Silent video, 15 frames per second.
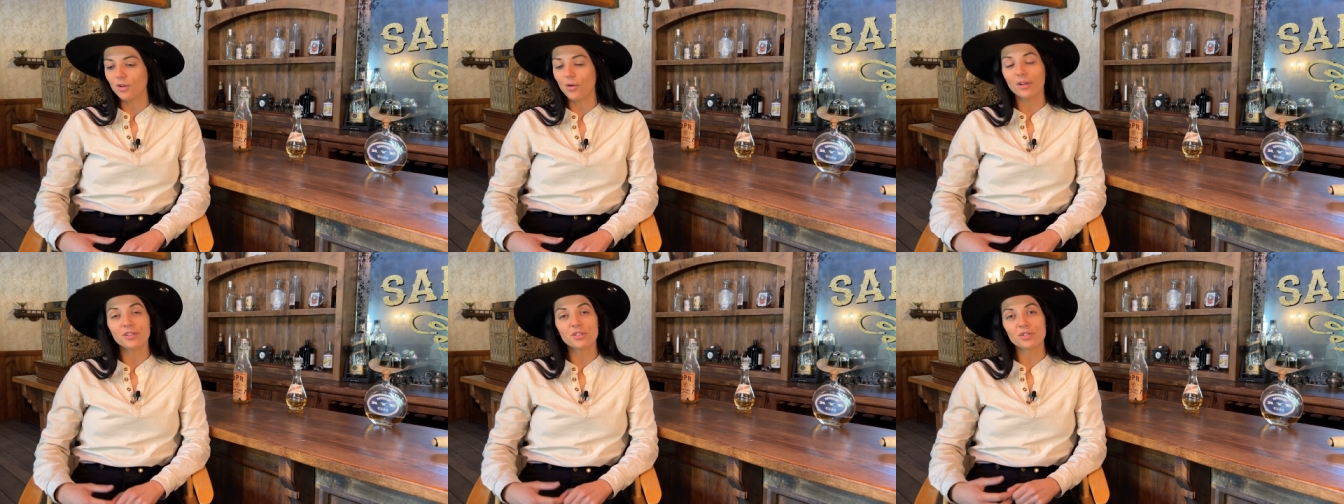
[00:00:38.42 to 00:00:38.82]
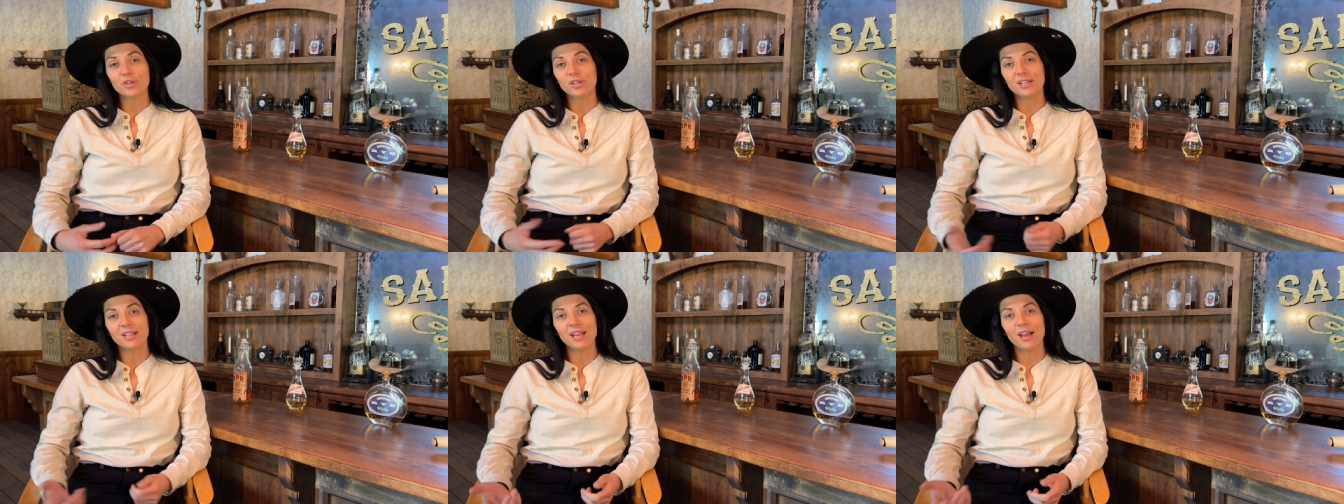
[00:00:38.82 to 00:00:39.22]
go on this
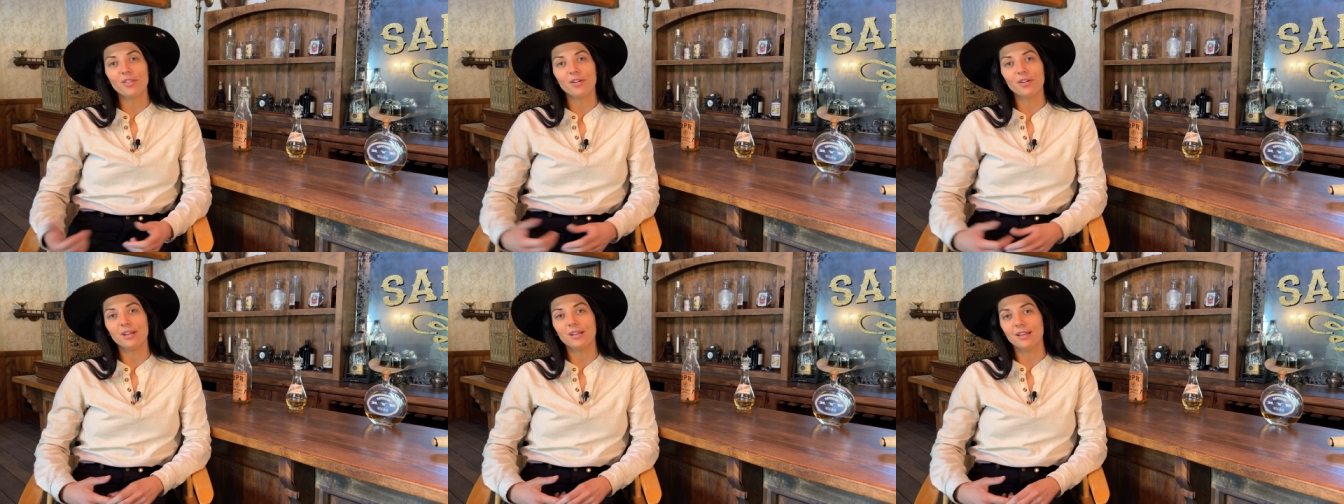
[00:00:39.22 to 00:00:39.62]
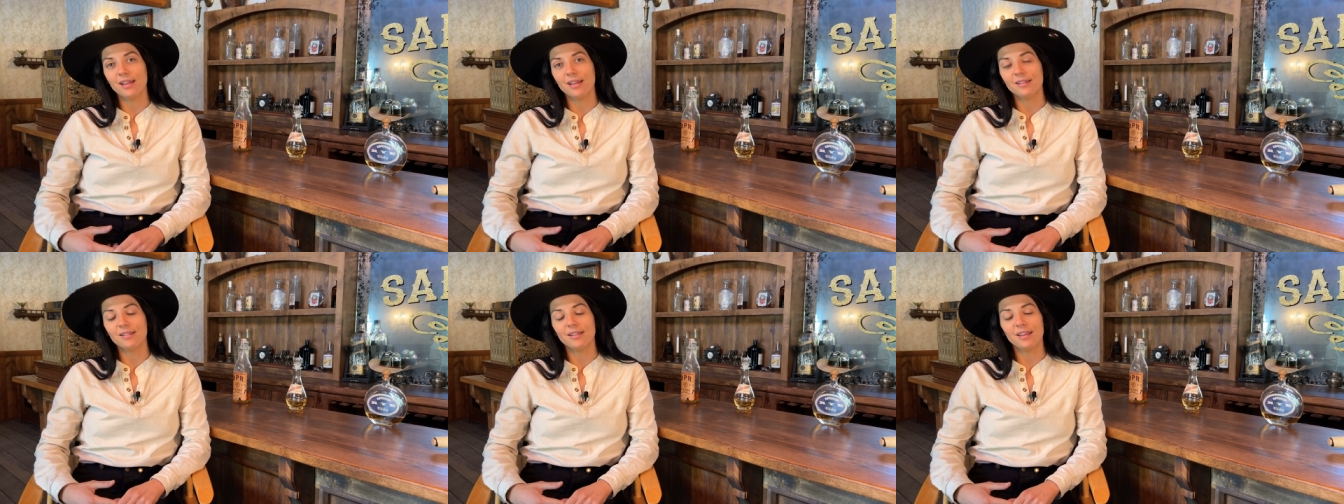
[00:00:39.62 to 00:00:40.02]
journey together and,
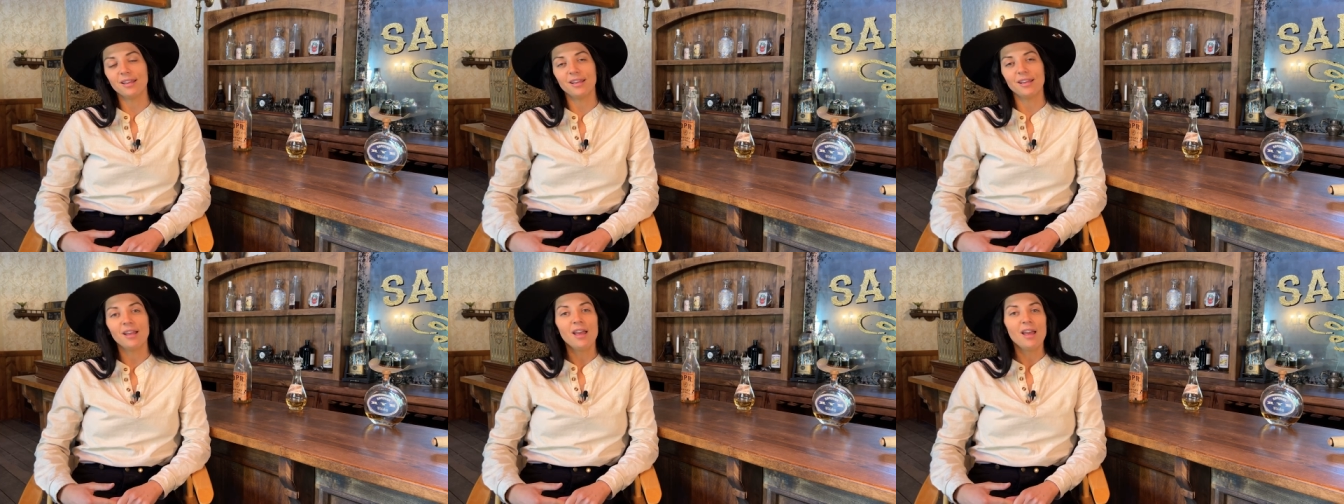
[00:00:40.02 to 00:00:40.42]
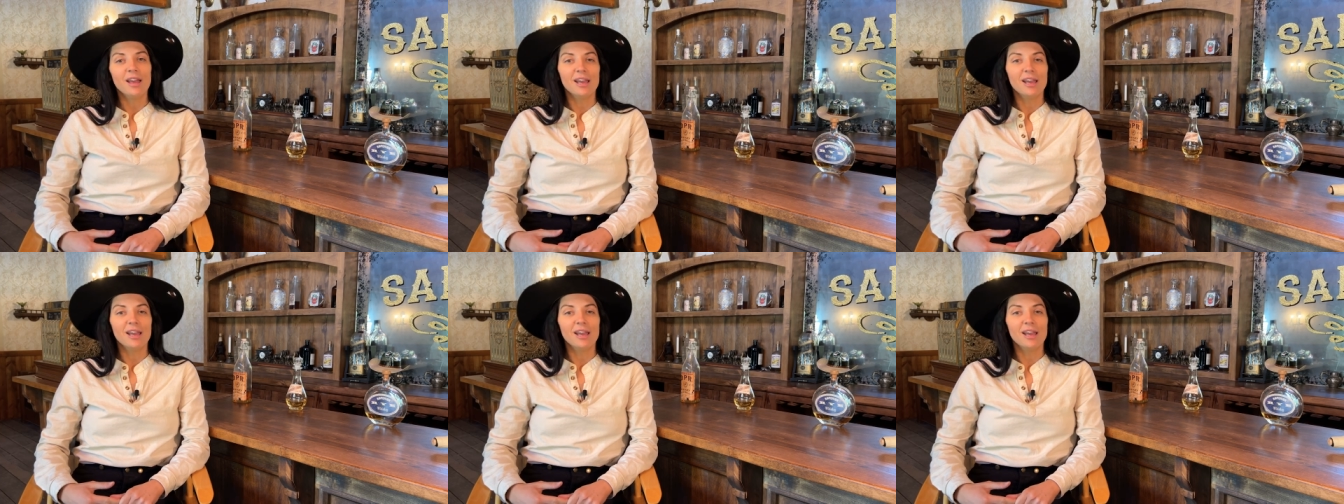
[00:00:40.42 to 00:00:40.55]
and they